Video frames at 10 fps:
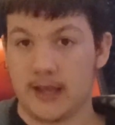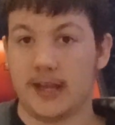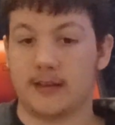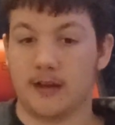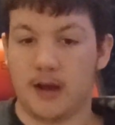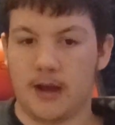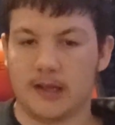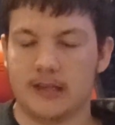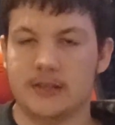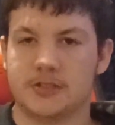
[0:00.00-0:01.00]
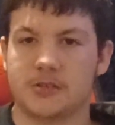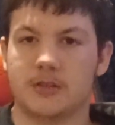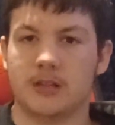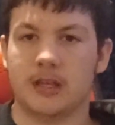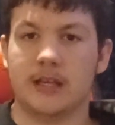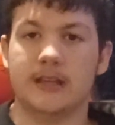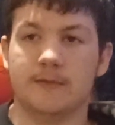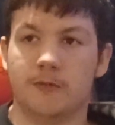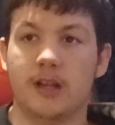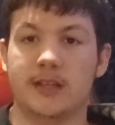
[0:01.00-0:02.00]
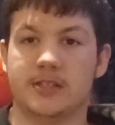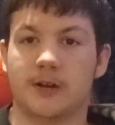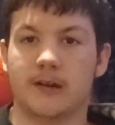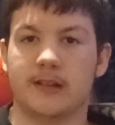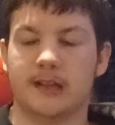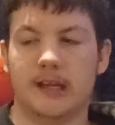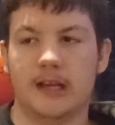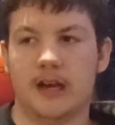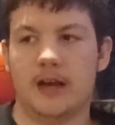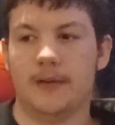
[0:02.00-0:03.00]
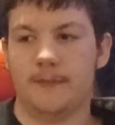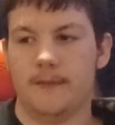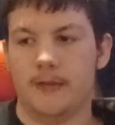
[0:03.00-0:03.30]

Like uh, he's he really started the uh,